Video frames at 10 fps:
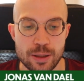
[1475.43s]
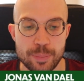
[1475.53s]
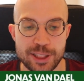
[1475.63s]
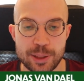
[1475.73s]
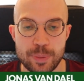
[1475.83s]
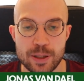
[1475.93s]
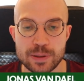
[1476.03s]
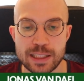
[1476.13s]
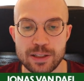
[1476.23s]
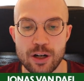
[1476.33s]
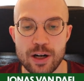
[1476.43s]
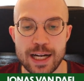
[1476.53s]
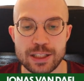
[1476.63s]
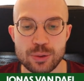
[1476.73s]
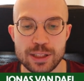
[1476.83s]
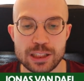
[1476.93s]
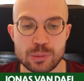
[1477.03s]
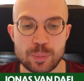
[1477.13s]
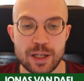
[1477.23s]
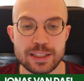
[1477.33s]
bishop out, and there are actually some
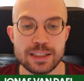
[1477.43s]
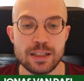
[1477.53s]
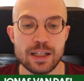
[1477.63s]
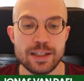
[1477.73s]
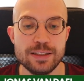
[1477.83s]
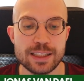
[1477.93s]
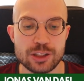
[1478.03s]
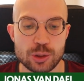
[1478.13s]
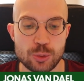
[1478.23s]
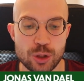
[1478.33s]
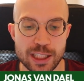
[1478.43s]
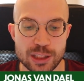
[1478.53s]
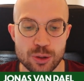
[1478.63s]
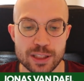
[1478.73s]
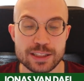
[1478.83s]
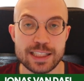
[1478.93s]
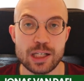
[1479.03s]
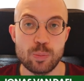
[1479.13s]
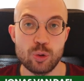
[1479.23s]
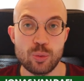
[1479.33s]
spicy lines and some tricks you can set
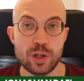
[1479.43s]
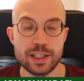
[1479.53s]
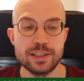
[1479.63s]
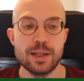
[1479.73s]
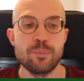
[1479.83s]
up with white.